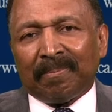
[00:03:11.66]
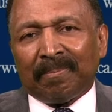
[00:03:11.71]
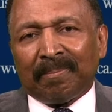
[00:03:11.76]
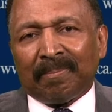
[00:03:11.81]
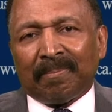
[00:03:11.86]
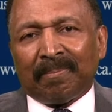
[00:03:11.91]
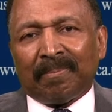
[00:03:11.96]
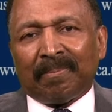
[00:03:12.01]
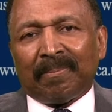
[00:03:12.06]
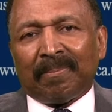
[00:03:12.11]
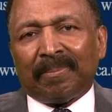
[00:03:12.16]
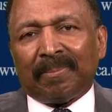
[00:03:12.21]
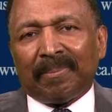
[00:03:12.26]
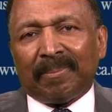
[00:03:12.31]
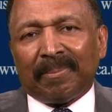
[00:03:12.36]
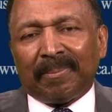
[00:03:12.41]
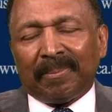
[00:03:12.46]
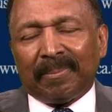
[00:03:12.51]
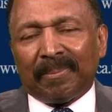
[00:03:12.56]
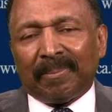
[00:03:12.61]

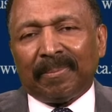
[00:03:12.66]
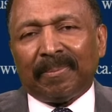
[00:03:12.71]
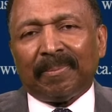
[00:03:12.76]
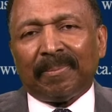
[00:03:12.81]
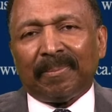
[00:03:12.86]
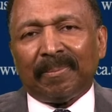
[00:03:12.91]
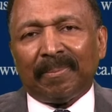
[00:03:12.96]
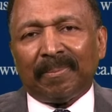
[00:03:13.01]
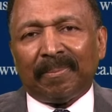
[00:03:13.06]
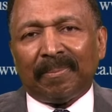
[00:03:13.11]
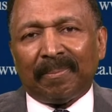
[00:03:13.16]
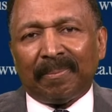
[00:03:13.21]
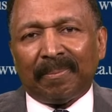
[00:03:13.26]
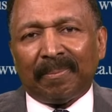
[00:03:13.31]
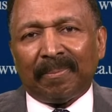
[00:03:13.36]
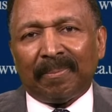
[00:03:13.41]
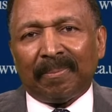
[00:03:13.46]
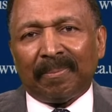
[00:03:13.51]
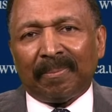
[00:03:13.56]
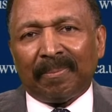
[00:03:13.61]

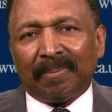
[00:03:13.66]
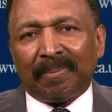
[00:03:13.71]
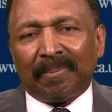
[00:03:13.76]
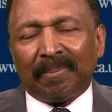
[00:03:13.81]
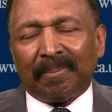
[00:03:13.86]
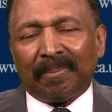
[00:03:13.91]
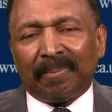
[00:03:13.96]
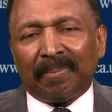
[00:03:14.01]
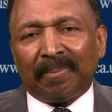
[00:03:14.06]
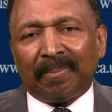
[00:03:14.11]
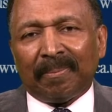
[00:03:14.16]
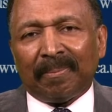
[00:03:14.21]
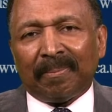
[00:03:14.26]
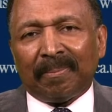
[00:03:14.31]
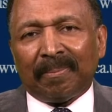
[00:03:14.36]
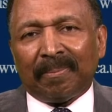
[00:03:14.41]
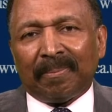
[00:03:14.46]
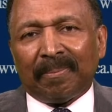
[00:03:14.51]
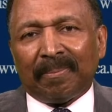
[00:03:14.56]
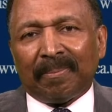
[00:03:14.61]

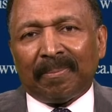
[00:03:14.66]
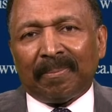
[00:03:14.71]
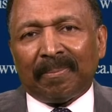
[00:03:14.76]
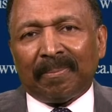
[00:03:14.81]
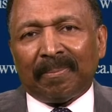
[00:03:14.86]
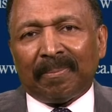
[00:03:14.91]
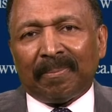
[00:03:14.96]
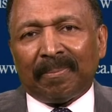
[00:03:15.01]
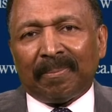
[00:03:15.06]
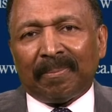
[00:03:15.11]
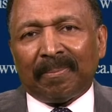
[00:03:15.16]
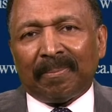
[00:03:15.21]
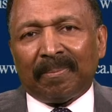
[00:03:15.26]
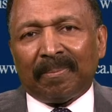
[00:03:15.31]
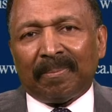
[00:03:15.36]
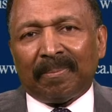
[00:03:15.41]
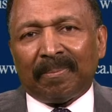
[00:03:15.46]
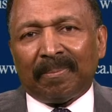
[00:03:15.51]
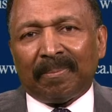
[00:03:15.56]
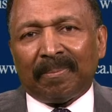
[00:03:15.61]

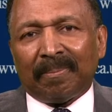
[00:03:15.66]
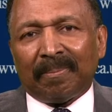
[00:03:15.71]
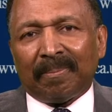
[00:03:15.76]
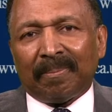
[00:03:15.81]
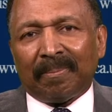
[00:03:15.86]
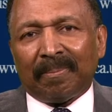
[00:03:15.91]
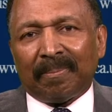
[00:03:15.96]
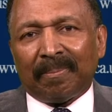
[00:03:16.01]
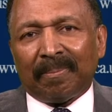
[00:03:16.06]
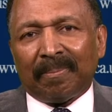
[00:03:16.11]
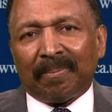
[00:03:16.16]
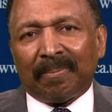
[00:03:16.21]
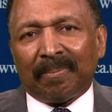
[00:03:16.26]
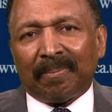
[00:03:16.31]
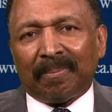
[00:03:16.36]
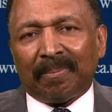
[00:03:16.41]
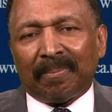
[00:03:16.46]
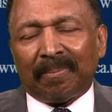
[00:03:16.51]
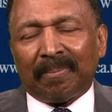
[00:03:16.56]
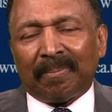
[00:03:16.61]

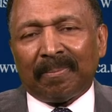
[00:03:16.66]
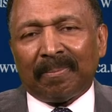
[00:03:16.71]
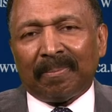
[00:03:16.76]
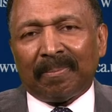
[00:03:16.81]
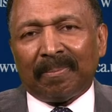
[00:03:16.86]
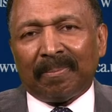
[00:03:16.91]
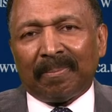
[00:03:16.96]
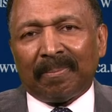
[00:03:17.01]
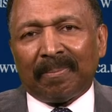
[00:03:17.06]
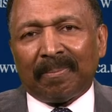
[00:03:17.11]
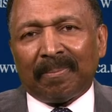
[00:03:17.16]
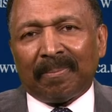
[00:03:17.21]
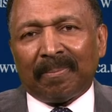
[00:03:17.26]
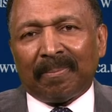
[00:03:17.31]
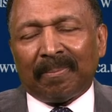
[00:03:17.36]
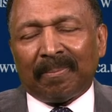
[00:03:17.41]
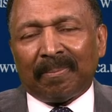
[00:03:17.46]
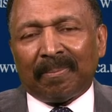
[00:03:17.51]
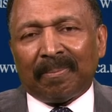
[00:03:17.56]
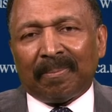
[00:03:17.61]

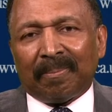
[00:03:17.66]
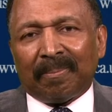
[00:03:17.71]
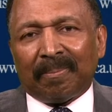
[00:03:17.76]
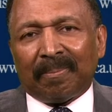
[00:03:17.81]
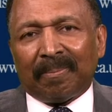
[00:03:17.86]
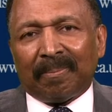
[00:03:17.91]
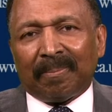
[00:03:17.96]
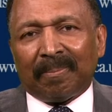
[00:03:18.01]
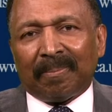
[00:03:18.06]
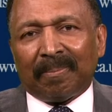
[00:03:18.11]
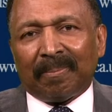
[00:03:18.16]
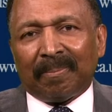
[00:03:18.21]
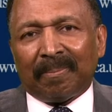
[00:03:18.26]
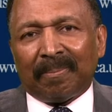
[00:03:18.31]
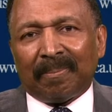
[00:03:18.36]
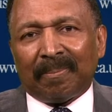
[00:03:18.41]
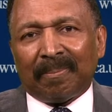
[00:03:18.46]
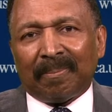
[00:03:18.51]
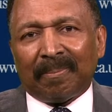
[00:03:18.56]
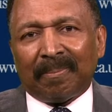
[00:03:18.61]

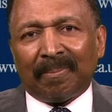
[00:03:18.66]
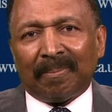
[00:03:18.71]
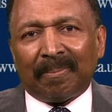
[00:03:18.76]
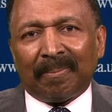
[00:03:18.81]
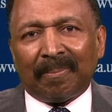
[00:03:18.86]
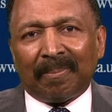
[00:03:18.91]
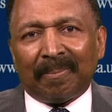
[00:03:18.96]
No words are spoken by the person on screen.